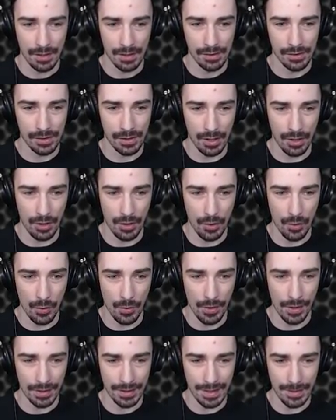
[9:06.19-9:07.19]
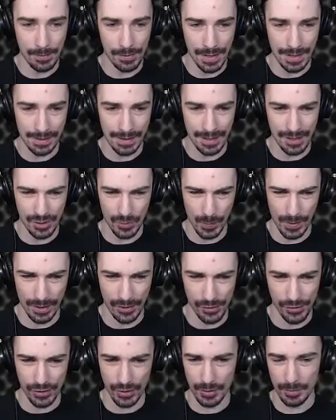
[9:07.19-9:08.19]
So it seems like these
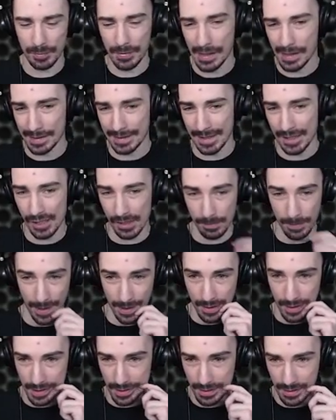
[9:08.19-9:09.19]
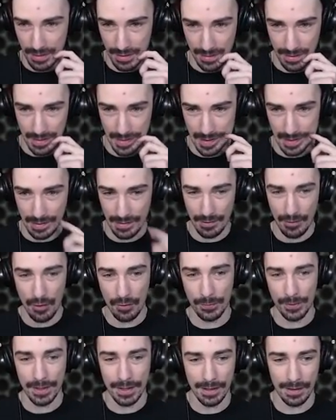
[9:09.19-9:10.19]
wheels are at least better
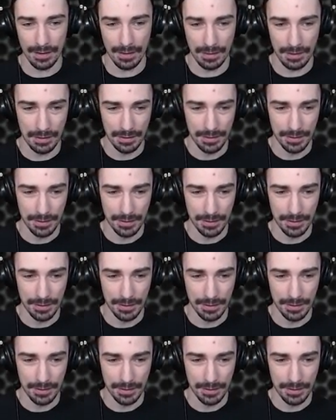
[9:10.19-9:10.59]
over here.